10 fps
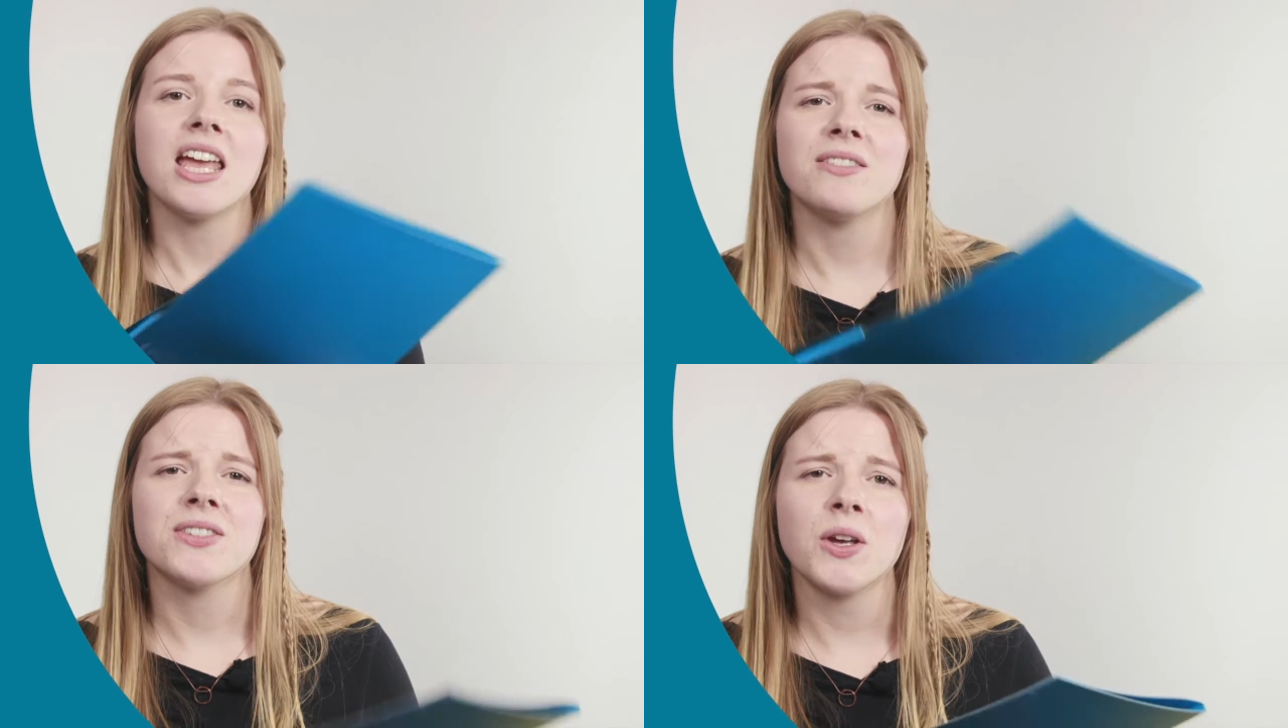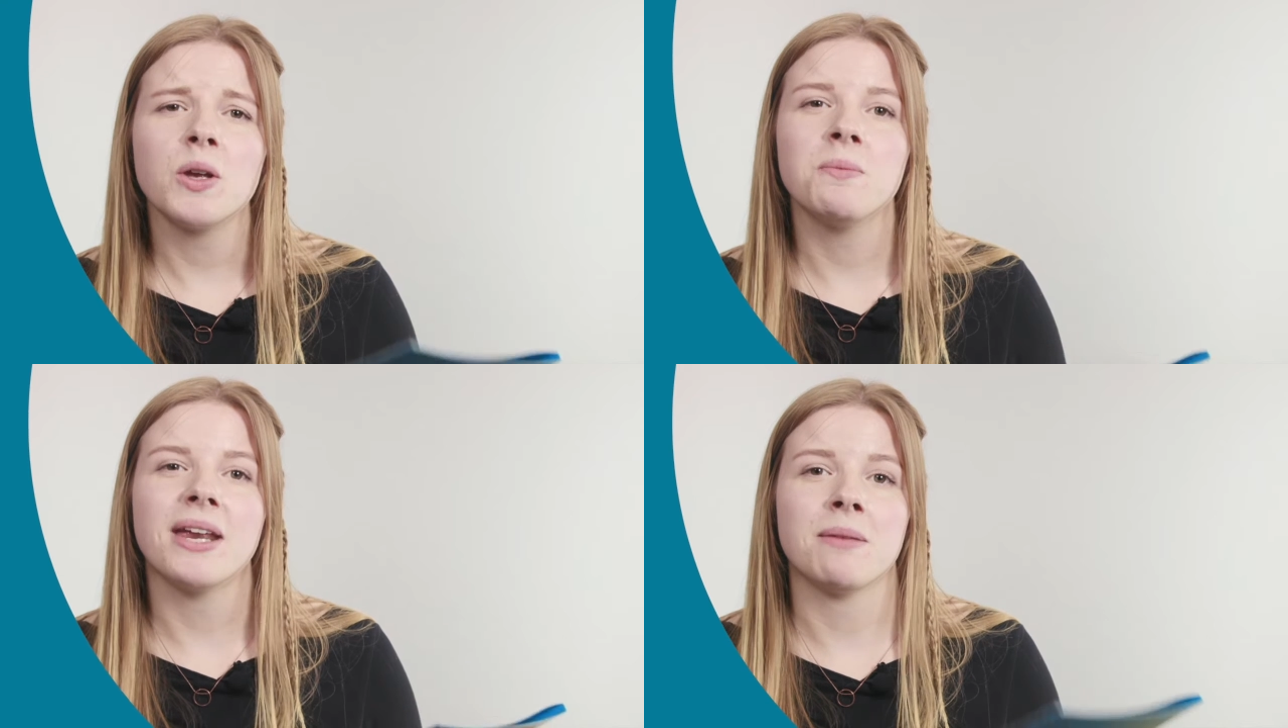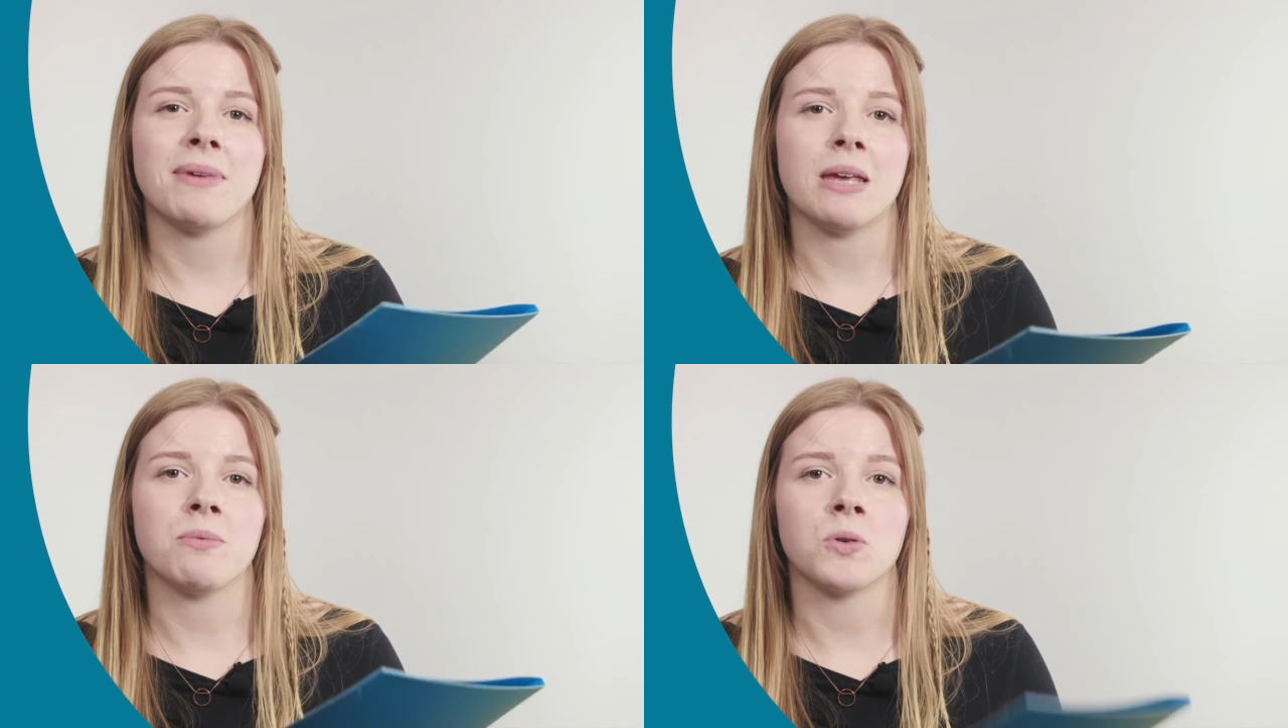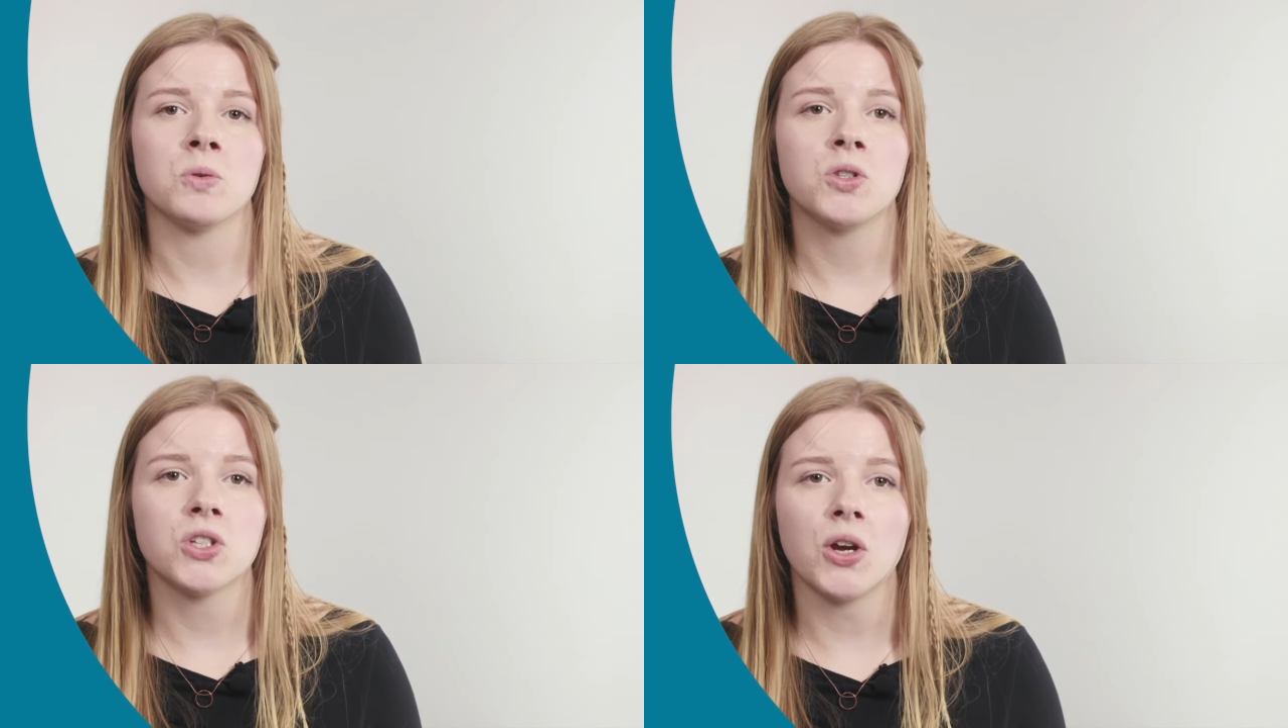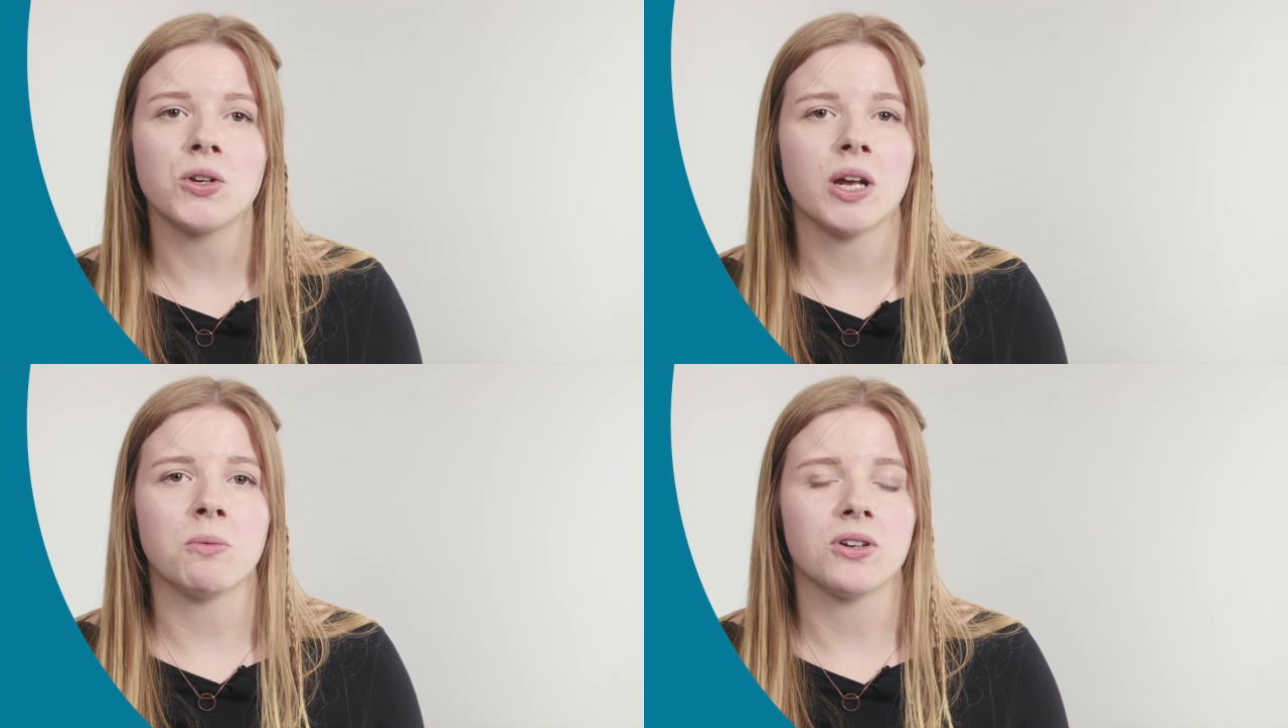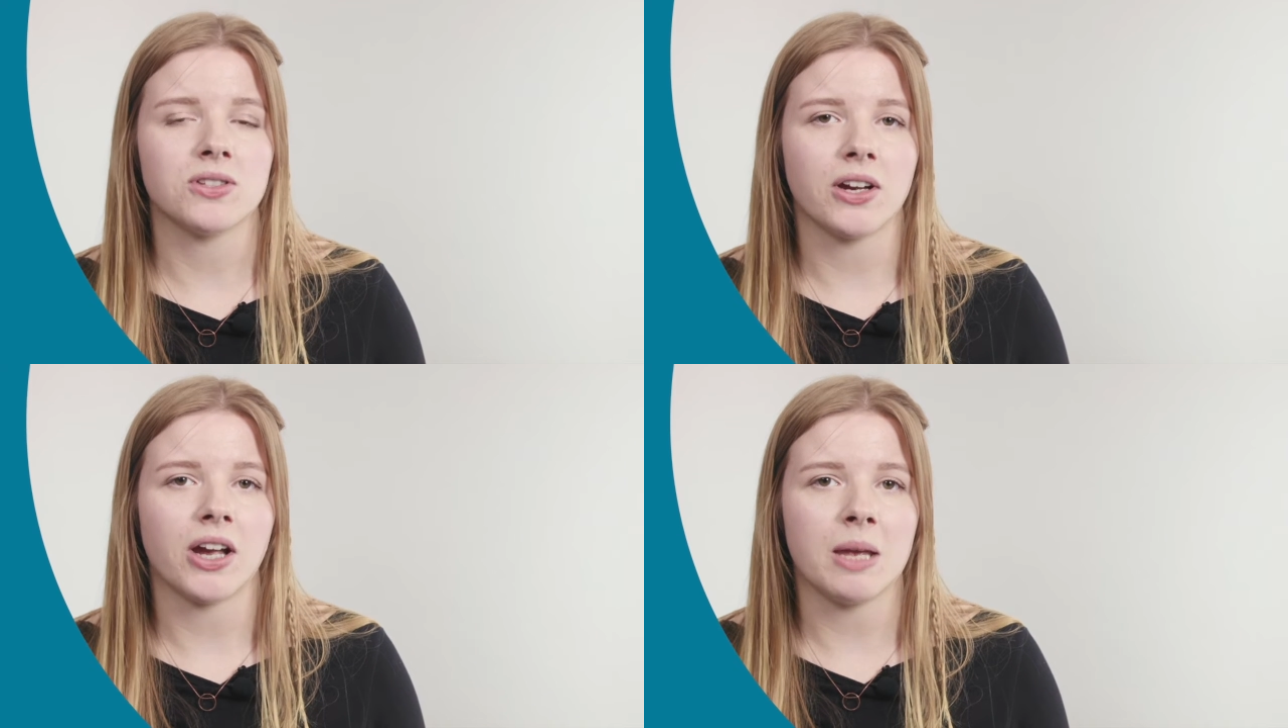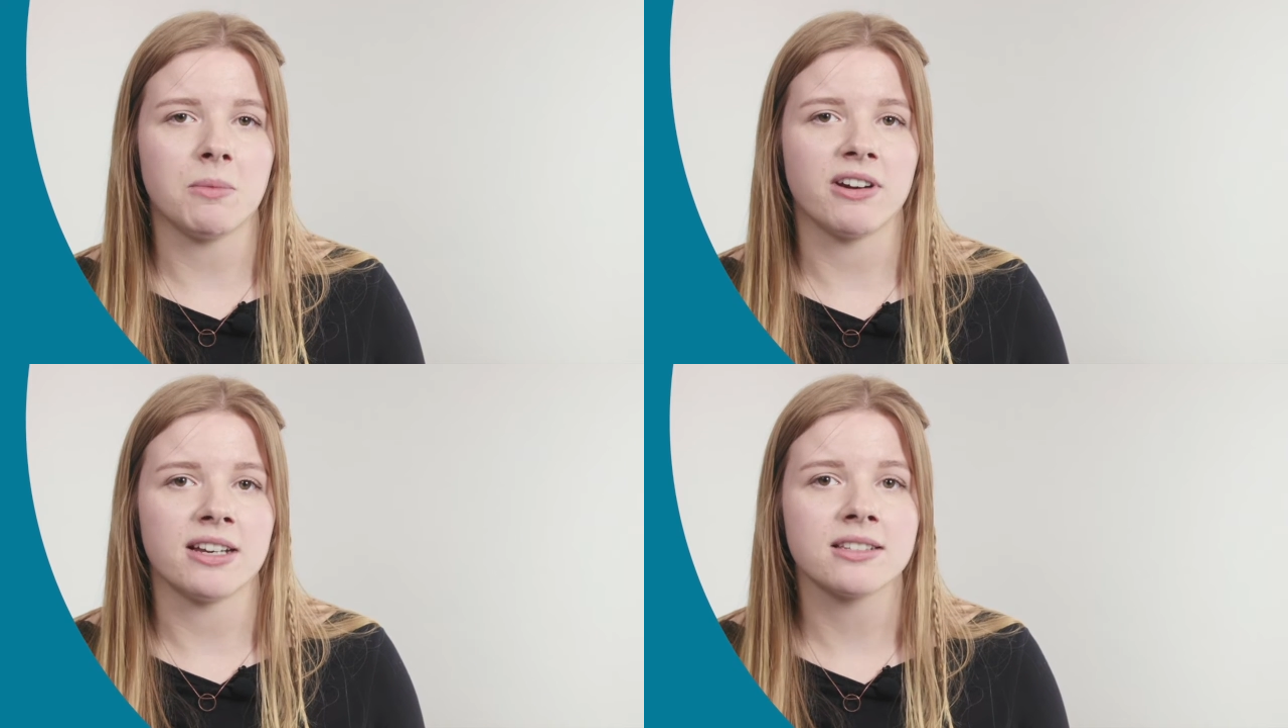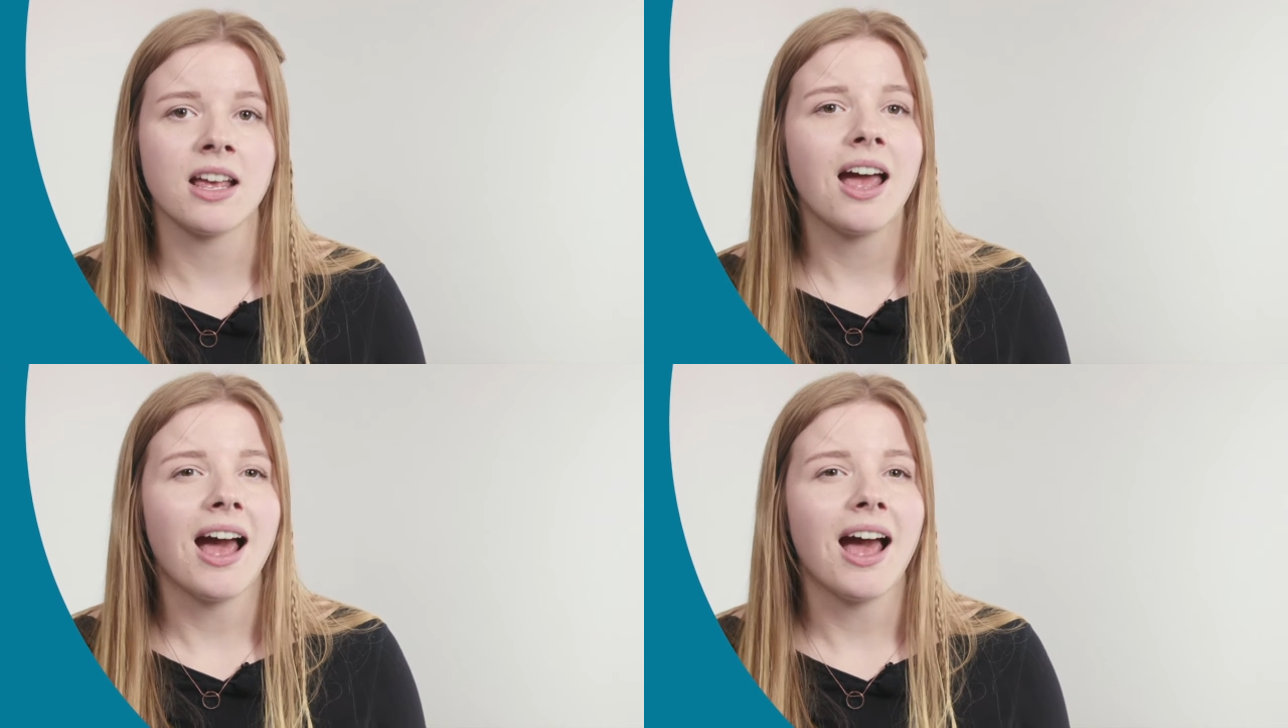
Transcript: If so many people don't know what sarcoma is,